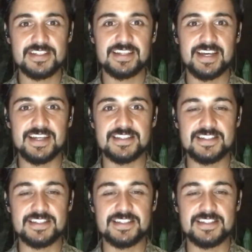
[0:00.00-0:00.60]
that's